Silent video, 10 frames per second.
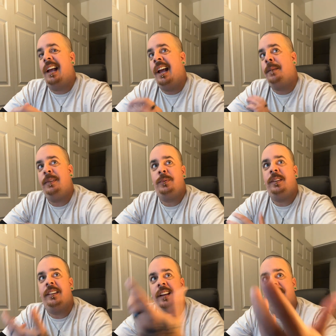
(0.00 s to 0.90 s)
and
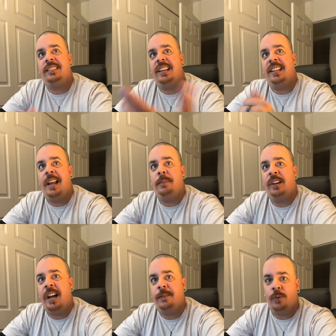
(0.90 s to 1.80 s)
between, like, say, the
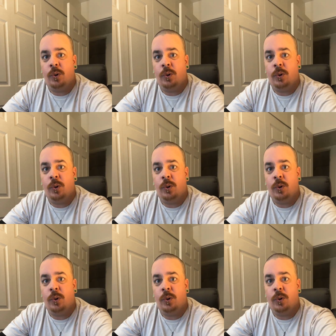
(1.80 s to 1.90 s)
Hammer got